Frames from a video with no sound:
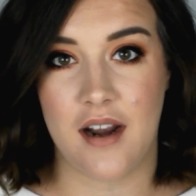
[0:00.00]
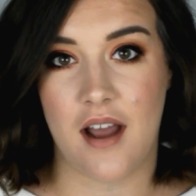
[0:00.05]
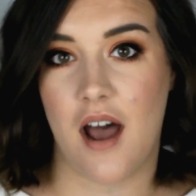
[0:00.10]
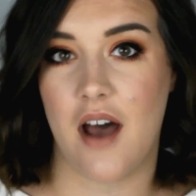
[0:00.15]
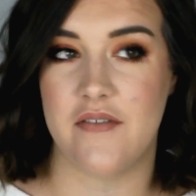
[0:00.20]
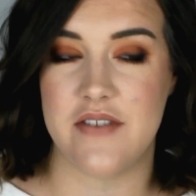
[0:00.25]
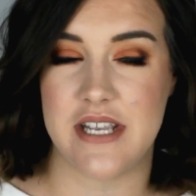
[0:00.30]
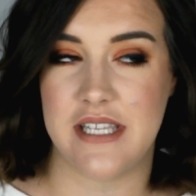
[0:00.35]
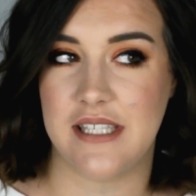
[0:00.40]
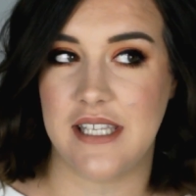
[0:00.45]

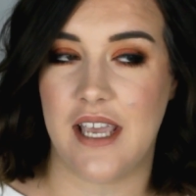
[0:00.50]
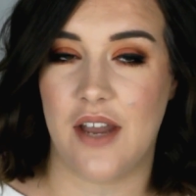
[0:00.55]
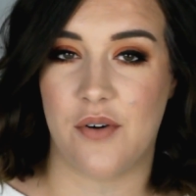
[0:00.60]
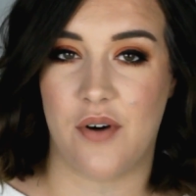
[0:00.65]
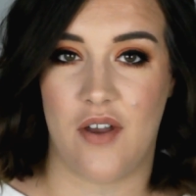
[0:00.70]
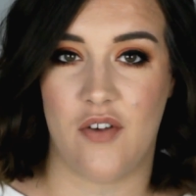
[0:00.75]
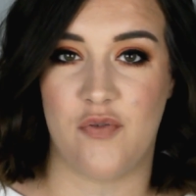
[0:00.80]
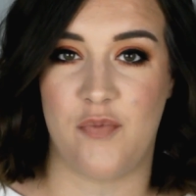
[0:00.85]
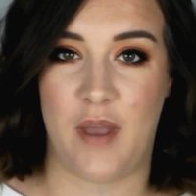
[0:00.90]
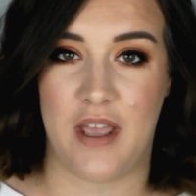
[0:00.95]
Obviously, I don't
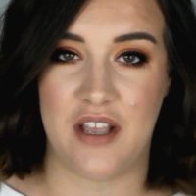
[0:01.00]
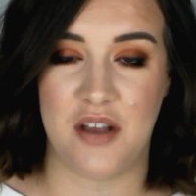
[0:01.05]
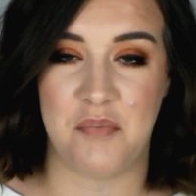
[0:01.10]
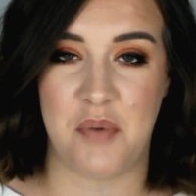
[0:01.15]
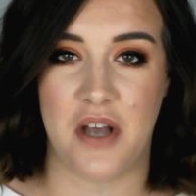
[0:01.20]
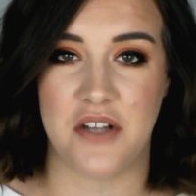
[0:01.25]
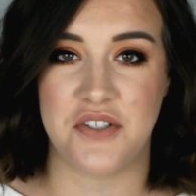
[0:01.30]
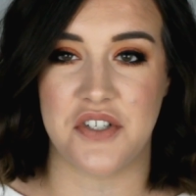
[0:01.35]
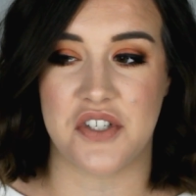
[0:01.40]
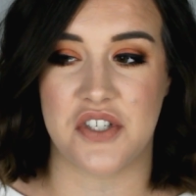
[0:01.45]
have makeup
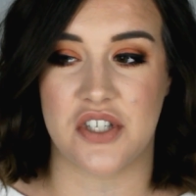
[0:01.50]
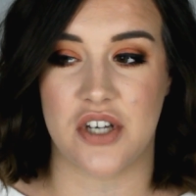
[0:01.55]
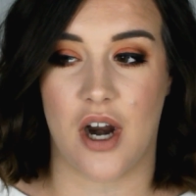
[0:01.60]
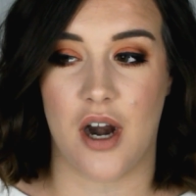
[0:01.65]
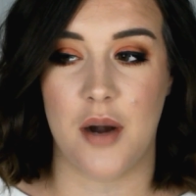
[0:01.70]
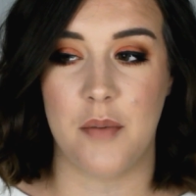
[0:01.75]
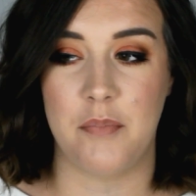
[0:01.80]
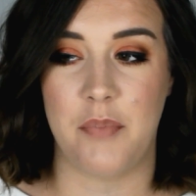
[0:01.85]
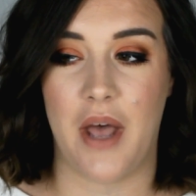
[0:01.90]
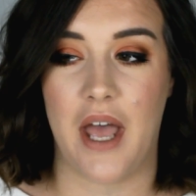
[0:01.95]
on to
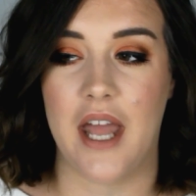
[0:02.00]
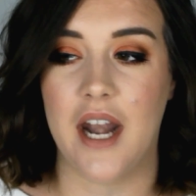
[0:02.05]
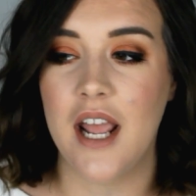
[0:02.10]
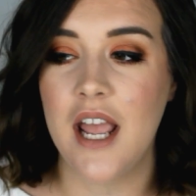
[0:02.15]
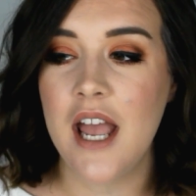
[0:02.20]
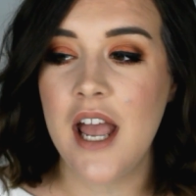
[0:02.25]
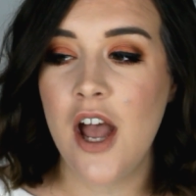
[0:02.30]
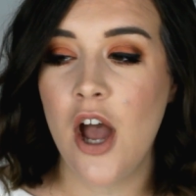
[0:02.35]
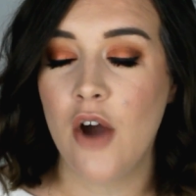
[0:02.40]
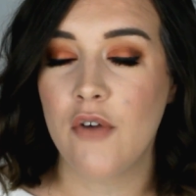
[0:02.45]
start, but
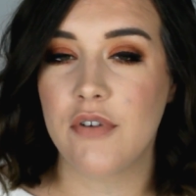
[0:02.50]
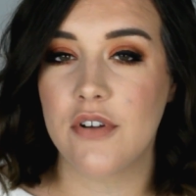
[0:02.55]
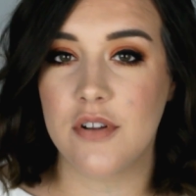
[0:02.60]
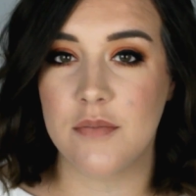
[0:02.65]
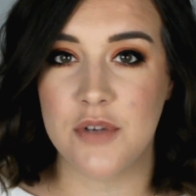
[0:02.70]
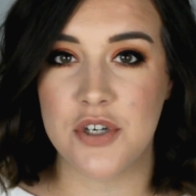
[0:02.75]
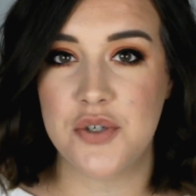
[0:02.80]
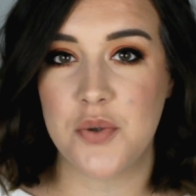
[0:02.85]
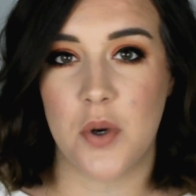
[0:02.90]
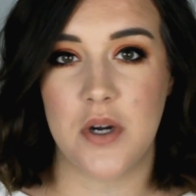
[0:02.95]
for the
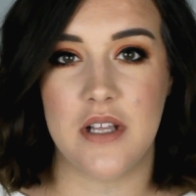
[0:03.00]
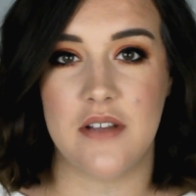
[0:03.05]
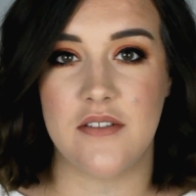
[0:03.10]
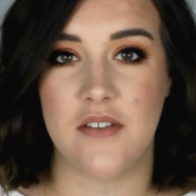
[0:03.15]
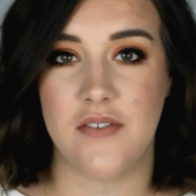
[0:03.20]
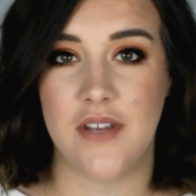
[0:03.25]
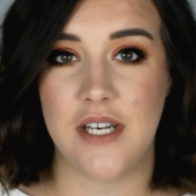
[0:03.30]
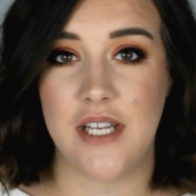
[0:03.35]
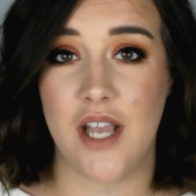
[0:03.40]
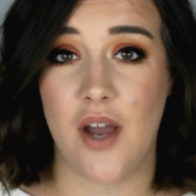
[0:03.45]
majority of the
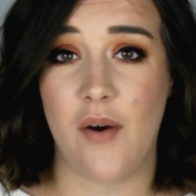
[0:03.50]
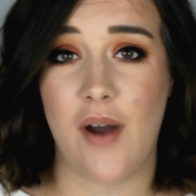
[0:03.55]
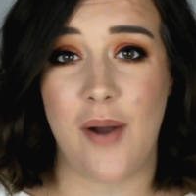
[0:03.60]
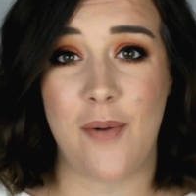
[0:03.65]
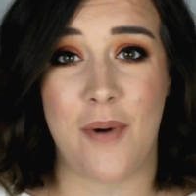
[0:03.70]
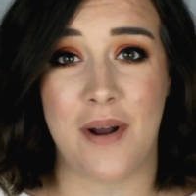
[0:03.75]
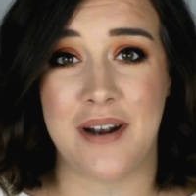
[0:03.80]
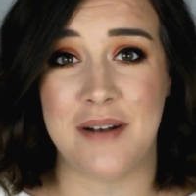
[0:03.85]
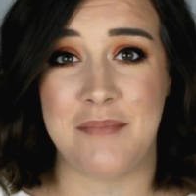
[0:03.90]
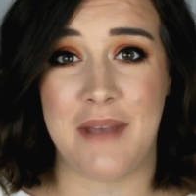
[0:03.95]
video, I
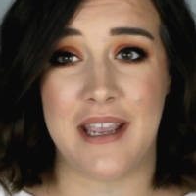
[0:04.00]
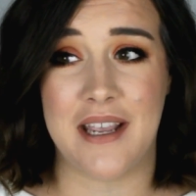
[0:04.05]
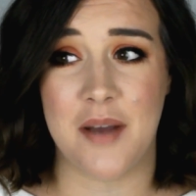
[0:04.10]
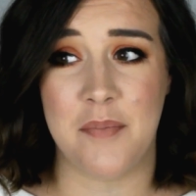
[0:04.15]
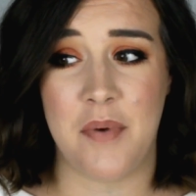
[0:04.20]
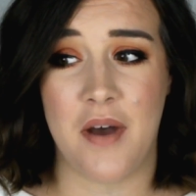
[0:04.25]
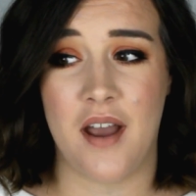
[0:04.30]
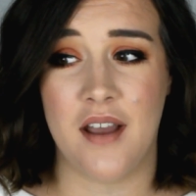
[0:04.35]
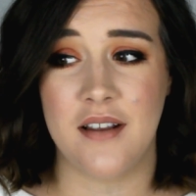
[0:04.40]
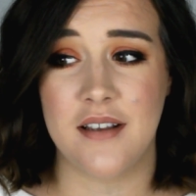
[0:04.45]
wanted makeup
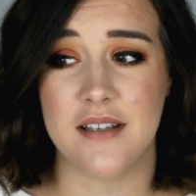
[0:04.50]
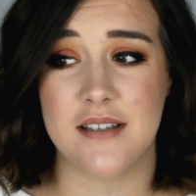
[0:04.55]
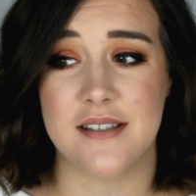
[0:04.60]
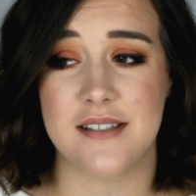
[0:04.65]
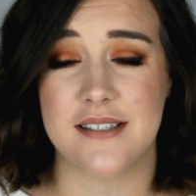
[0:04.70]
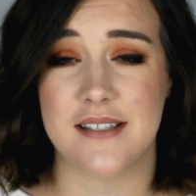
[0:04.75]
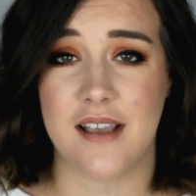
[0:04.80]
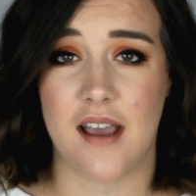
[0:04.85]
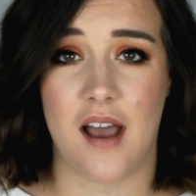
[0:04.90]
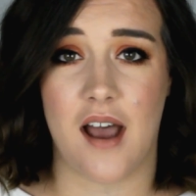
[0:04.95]
on
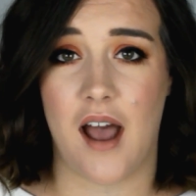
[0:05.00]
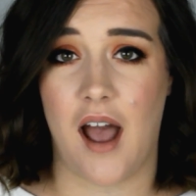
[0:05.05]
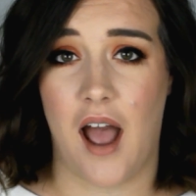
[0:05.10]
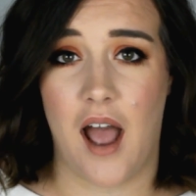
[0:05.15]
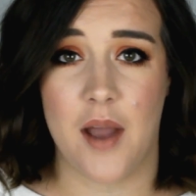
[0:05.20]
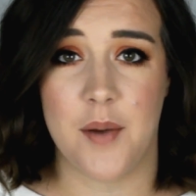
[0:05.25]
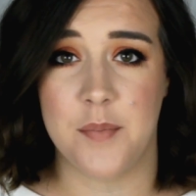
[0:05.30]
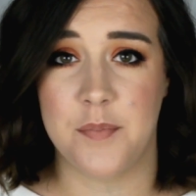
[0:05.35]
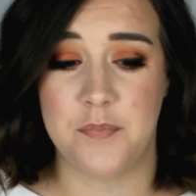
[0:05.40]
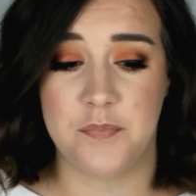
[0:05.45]
because
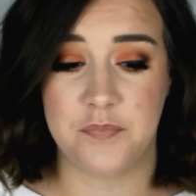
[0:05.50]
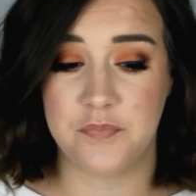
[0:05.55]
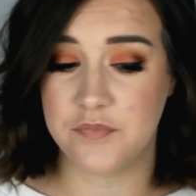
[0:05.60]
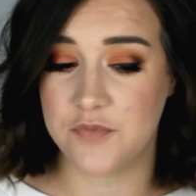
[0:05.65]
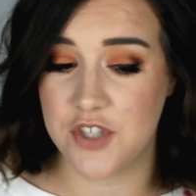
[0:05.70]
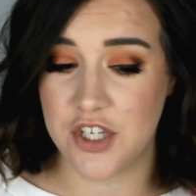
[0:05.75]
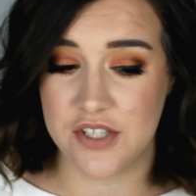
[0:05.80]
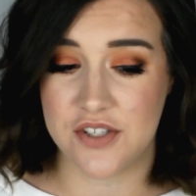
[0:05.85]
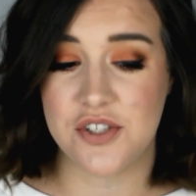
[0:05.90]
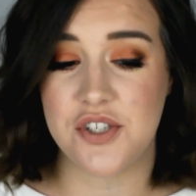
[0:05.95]
I'm
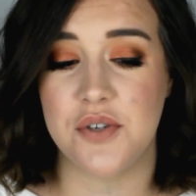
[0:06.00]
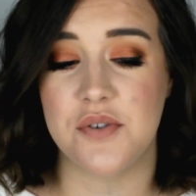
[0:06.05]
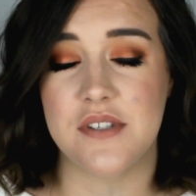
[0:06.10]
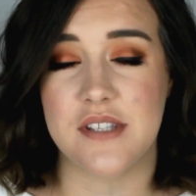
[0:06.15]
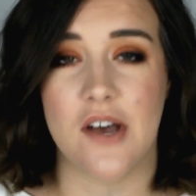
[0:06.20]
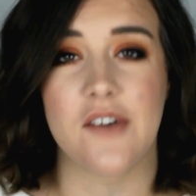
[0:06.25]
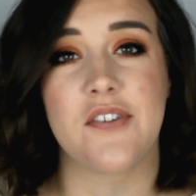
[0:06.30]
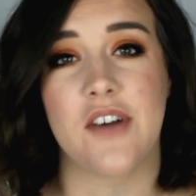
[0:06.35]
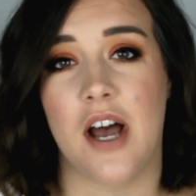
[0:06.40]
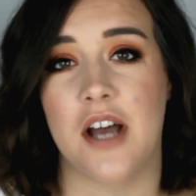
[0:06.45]
just too
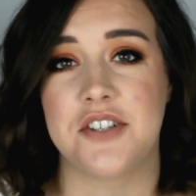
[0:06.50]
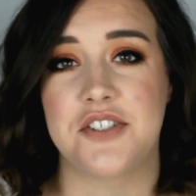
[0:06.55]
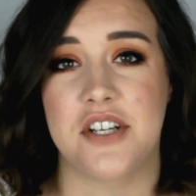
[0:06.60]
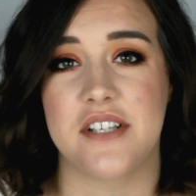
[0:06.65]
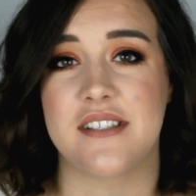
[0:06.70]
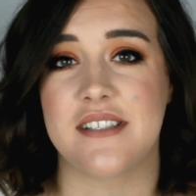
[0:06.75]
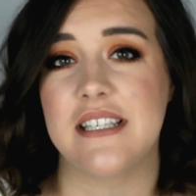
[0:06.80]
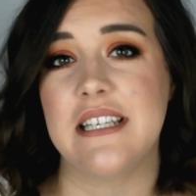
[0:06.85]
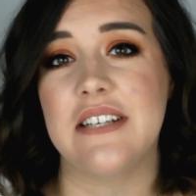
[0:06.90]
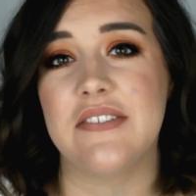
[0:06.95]

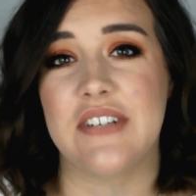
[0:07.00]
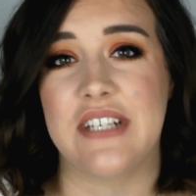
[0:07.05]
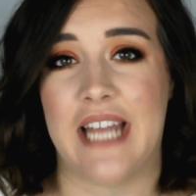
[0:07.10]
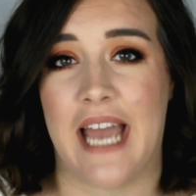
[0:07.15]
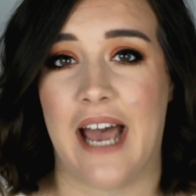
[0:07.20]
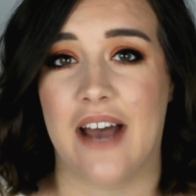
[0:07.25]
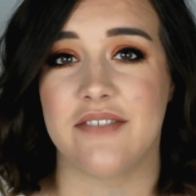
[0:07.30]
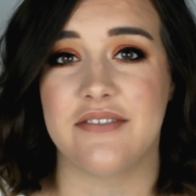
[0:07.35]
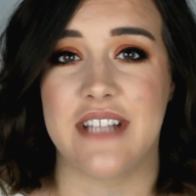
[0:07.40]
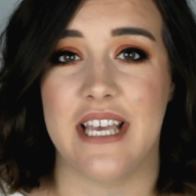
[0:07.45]
self-conscious to even
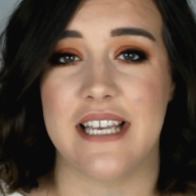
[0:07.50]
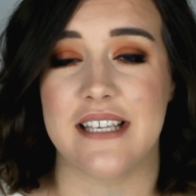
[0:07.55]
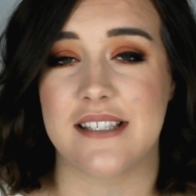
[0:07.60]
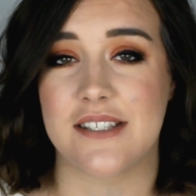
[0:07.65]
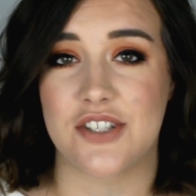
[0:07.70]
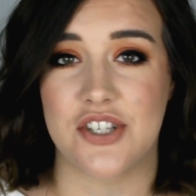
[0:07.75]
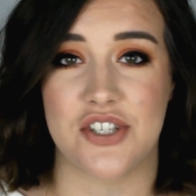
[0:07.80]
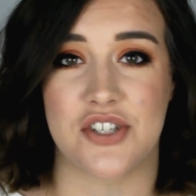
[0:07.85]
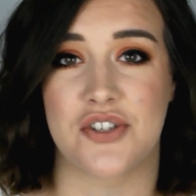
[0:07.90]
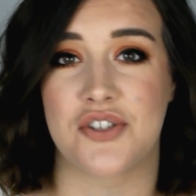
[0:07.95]
have this
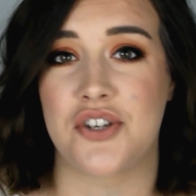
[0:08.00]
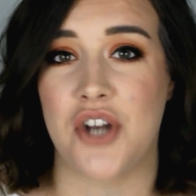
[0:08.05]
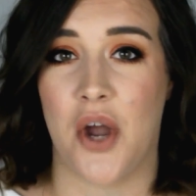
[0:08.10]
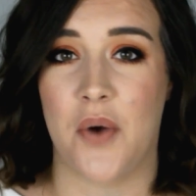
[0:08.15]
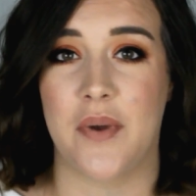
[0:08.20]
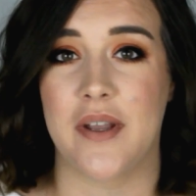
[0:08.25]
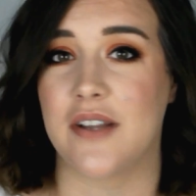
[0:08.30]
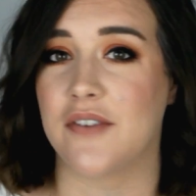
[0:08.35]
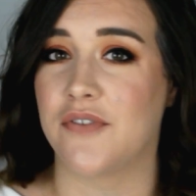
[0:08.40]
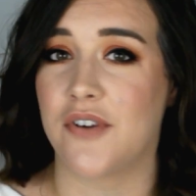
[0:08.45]
just
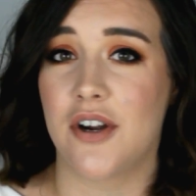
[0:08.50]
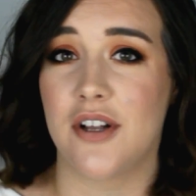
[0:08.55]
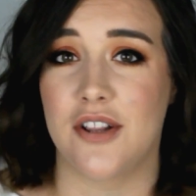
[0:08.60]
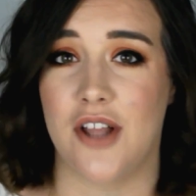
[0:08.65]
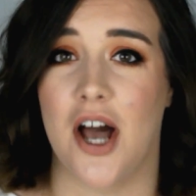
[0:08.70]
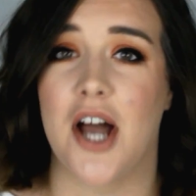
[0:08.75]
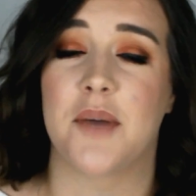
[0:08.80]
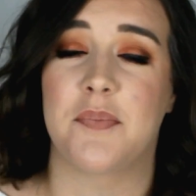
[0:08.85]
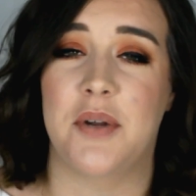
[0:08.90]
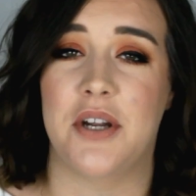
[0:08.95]
showing for a
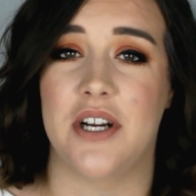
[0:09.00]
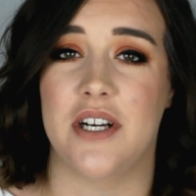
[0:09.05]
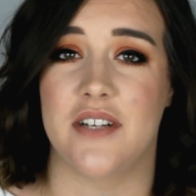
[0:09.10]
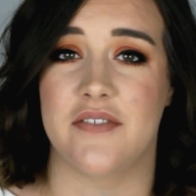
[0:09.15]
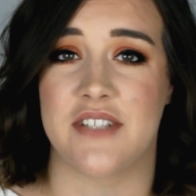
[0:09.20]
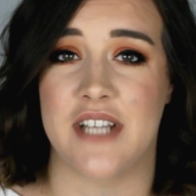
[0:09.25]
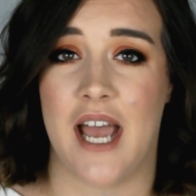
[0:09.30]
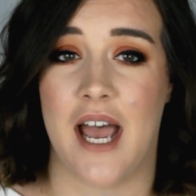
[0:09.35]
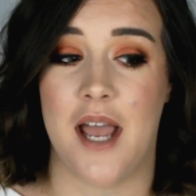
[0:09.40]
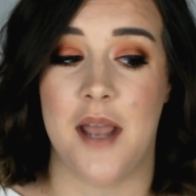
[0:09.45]
long period of
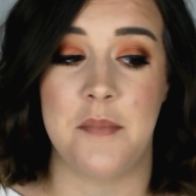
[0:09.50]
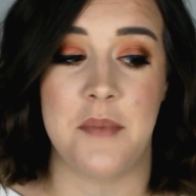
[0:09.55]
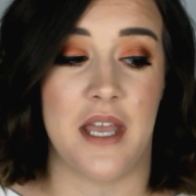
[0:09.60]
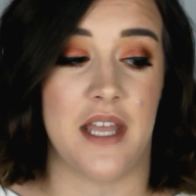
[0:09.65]
time.